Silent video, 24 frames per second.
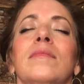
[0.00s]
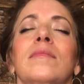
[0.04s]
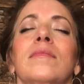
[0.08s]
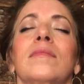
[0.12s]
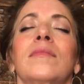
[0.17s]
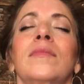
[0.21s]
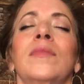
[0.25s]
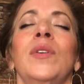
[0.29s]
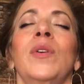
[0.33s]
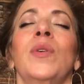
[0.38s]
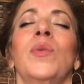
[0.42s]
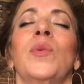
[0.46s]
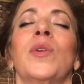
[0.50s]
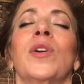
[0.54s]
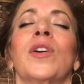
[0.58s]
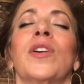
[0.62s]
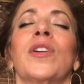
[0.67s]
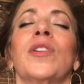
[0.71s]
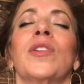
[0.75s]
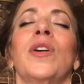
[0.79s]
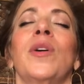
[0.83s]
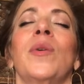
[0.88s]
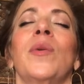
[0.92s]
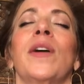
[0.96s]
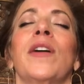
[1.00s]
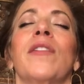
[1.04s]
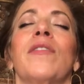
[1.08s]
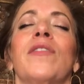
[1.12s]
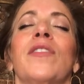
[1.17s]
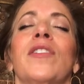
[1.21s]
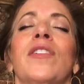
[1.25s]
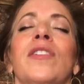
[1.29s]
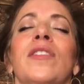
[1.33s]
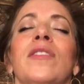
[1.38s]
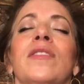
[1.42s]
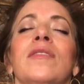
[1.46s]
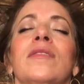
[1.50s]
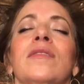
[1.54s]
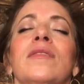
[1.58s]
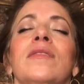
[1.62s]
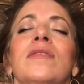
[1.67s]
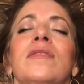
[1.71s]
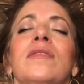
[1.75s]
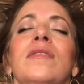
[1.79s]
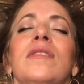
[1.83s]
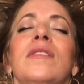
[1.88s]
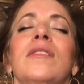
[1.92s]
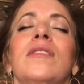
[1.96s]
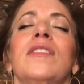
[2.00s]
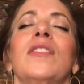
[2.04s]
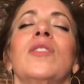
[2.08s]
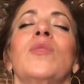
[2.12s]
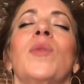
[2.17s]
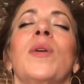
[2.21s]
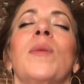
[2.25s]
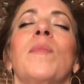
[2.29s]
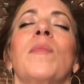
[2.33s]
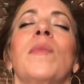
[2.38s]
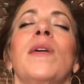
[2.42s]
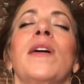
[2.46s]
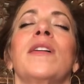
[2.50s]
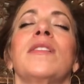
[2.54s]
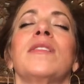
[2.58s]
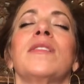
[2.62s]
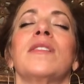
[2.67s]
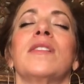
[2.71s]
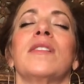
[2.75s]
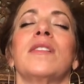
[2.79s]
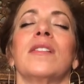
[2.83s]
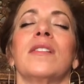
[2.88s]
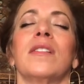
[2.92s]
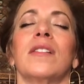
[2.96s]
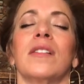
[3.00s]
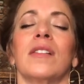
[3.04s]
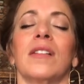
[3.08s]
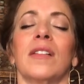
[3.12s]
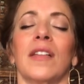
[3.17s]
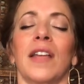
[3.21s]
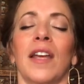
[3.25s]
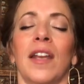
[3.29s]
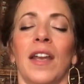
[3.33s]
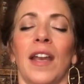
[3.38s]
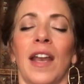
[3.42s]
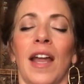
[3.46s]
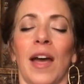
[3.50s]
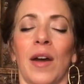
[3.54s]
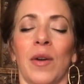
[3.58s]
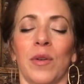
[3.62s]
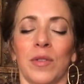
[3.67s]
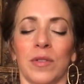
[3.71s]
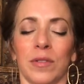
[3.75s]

No work, no effort, until we must let it out.